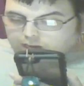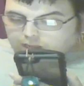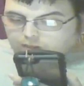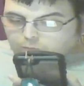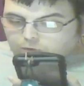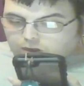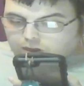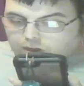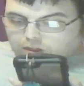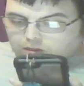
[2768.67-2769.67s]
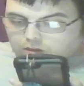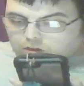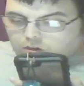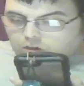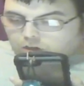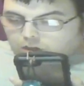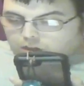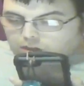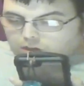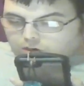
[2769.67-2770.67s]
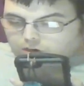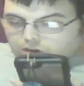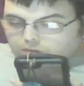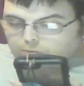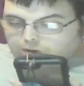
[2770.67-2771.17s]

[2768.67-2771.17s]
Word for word: it the worst such as